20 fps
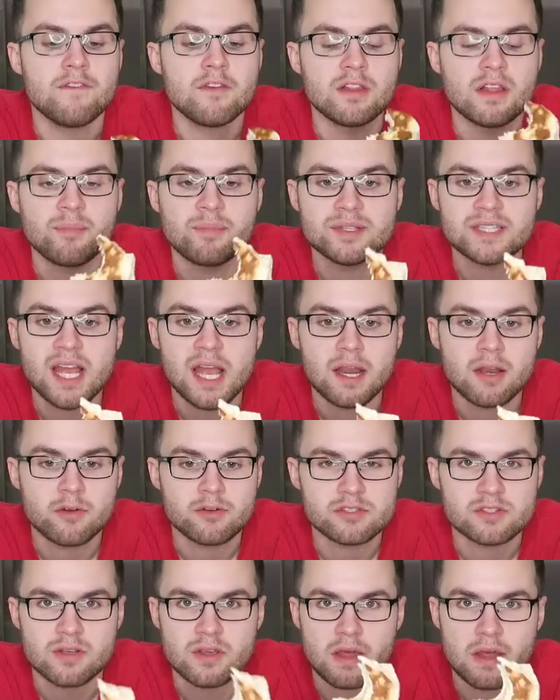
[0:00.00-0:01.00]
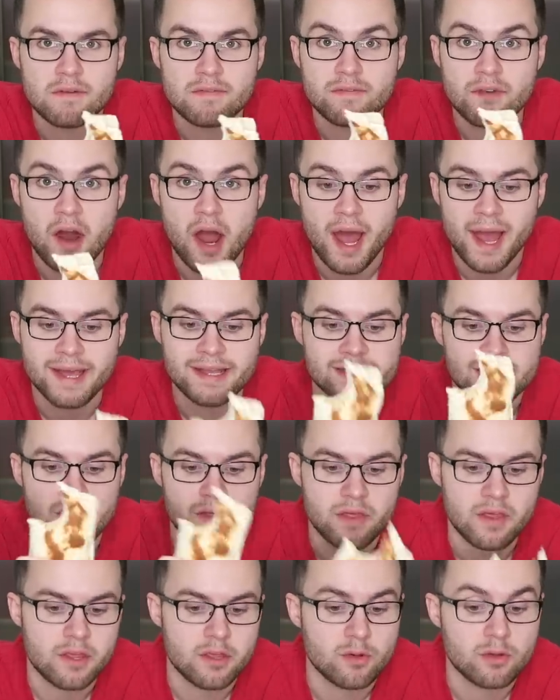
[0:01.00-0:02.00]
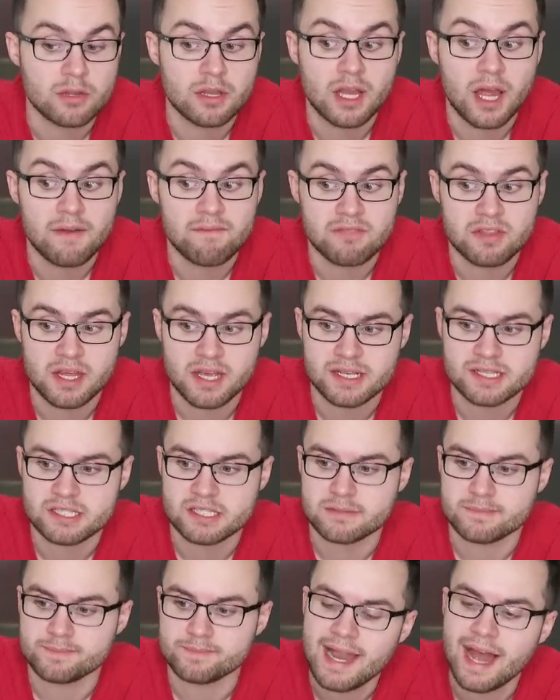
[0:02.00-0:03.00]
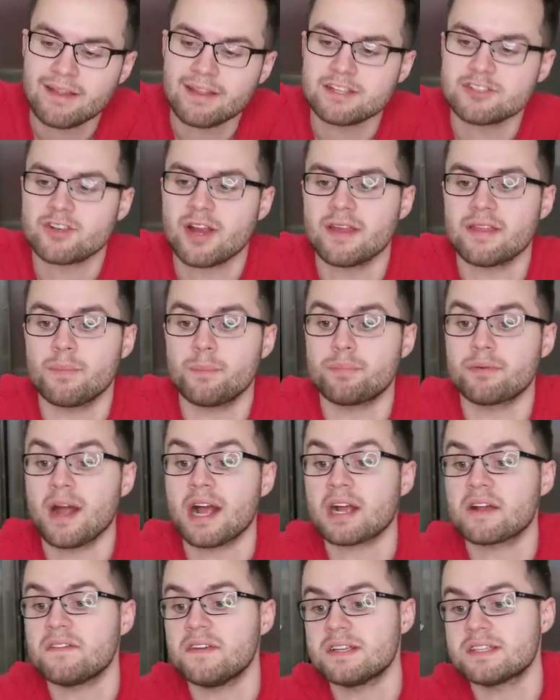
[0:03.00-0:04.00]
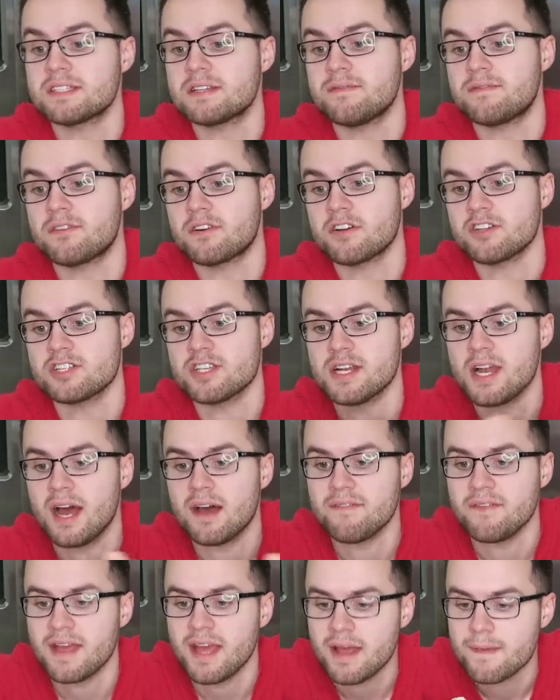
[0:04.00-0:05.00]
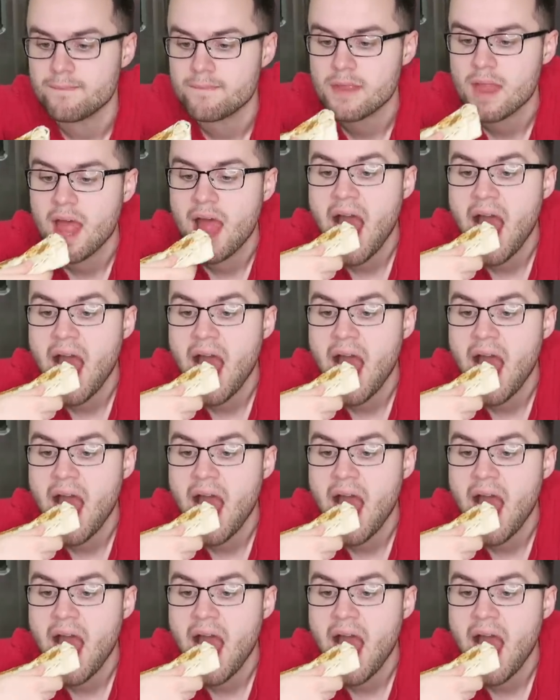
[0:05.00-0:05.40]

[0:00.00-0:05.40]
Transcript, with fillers: if you love potatoes or like fries, I think you'll love this. Now let's try the breakfast version of it.